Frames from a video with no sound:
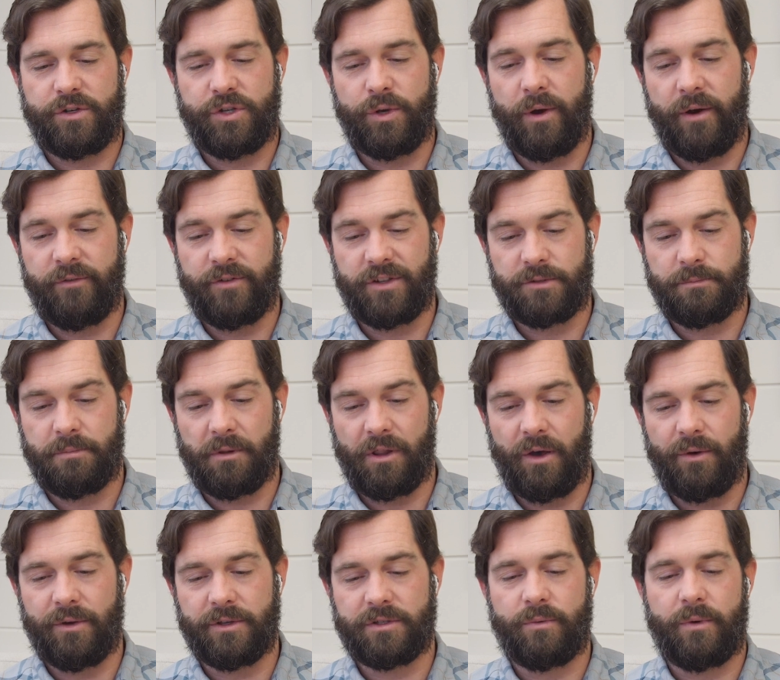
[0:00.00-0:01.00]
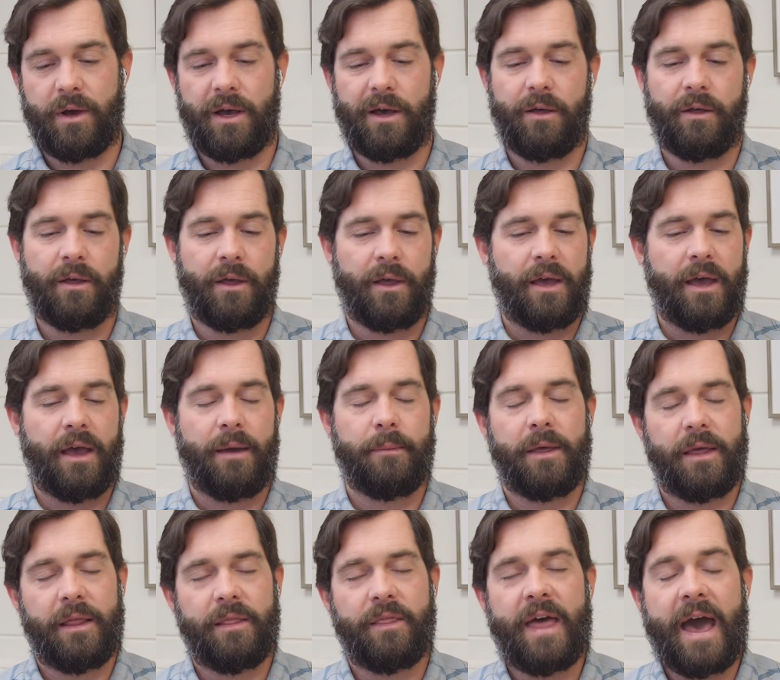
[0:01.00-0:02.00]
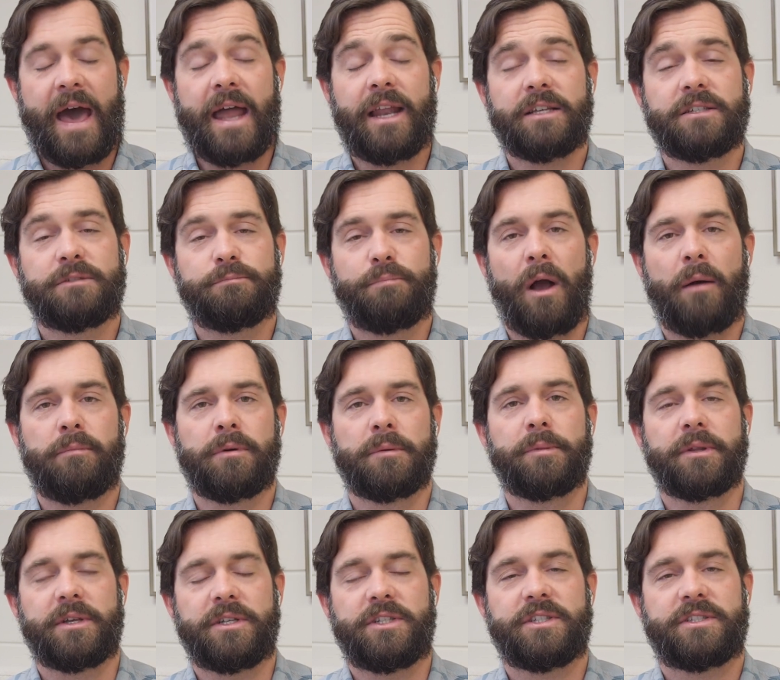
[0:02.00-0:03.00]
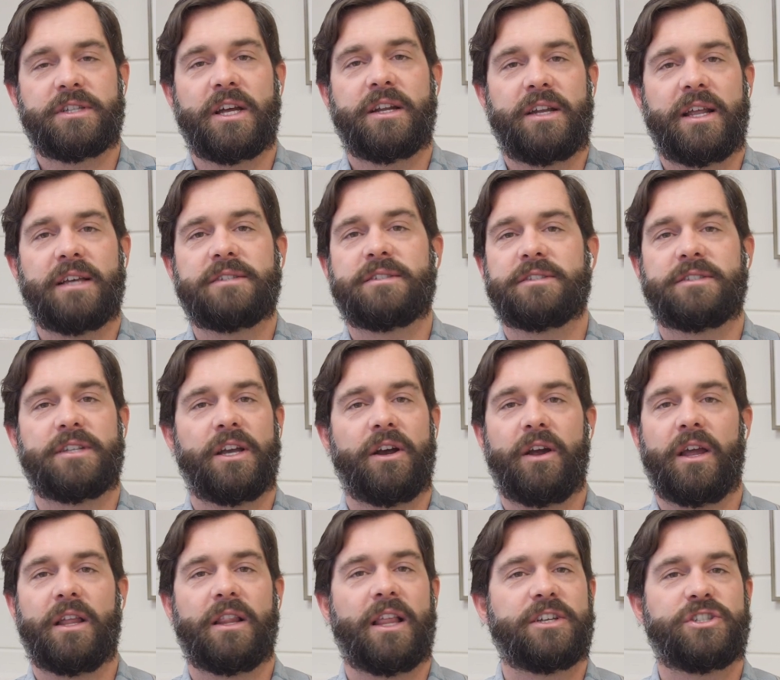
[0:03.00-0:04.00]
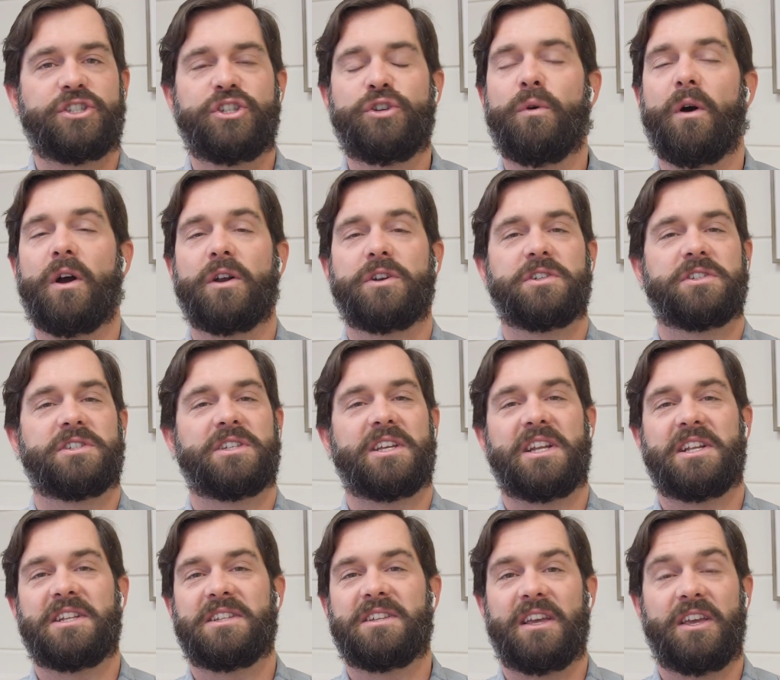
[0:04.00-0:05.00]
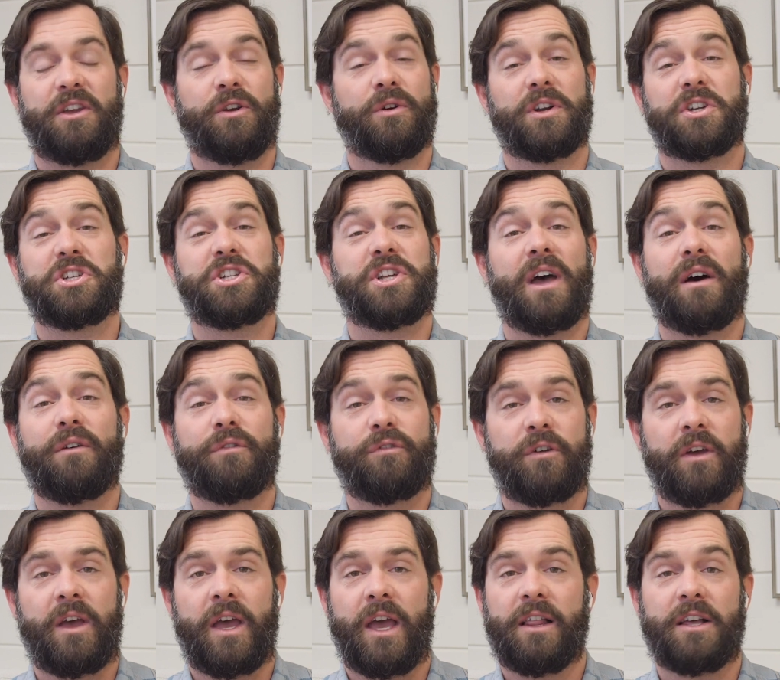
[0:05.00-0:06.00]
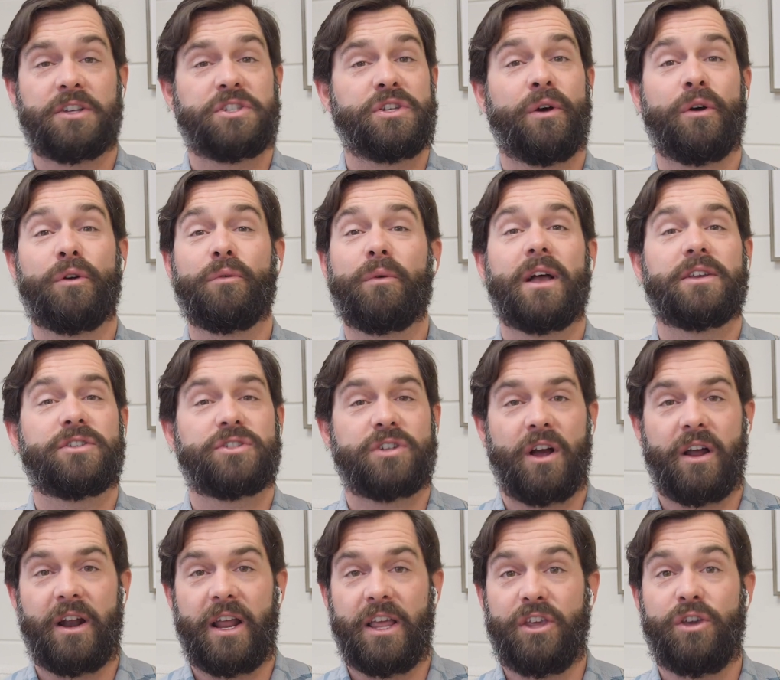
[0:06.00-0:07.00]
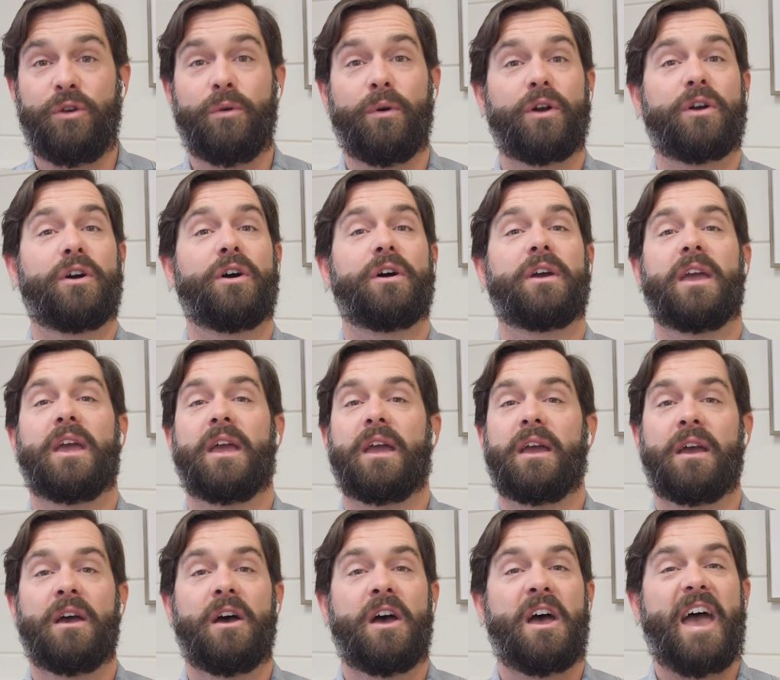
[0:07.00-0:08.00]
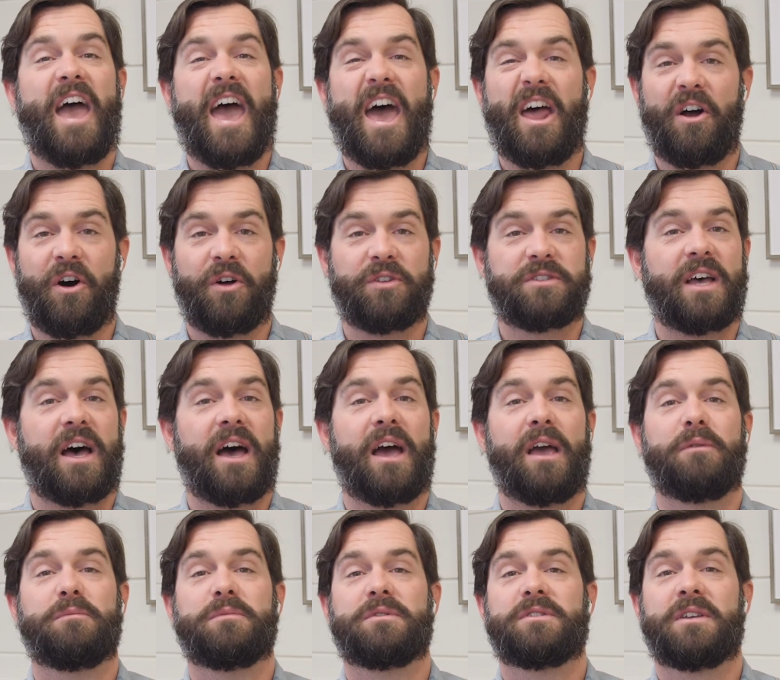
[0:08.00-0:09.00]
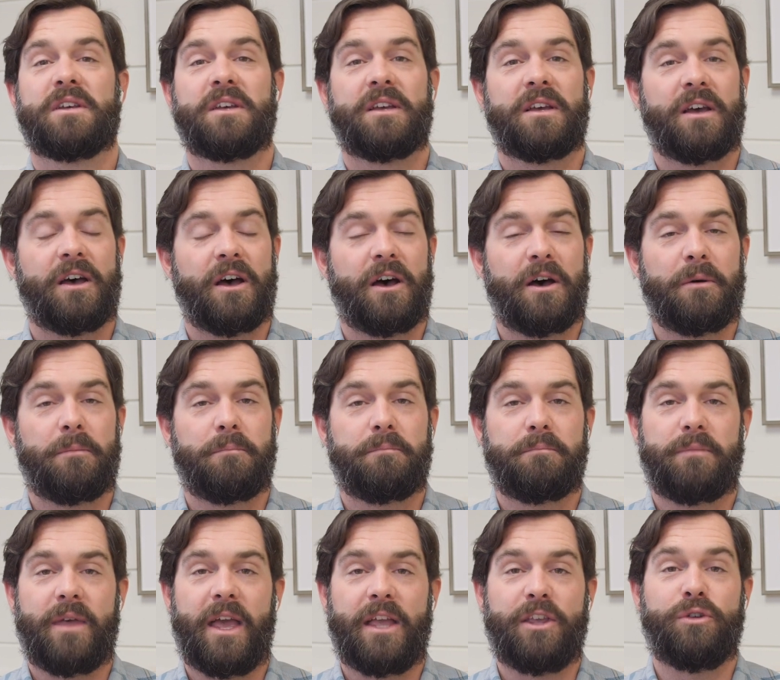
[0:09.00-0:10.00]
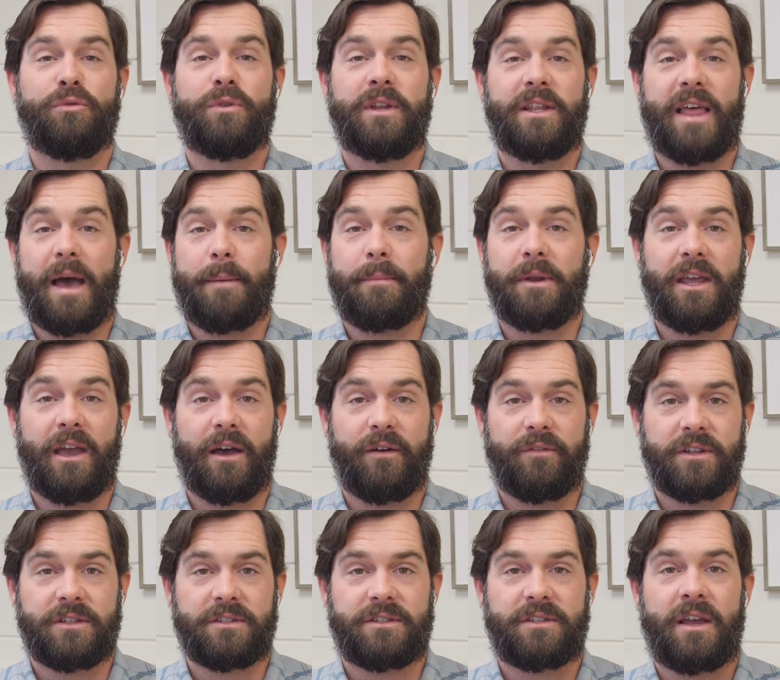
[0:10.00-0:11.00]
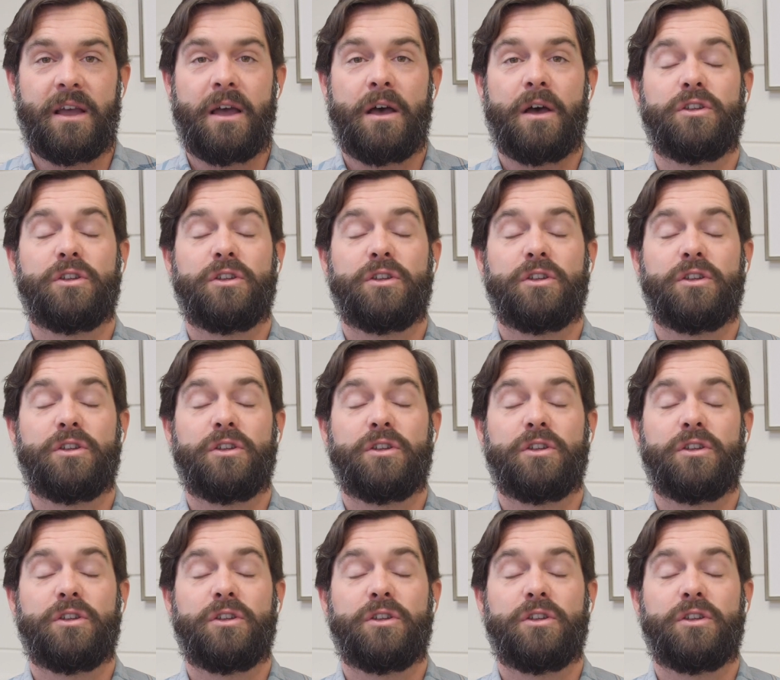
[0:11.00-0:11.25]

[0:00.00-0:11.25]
2 ovens below as well. I mean, that is probably just unnecessary unless you are you're a chef, unless you own a restaurant and you are cooking at all times. And you need that many ovens.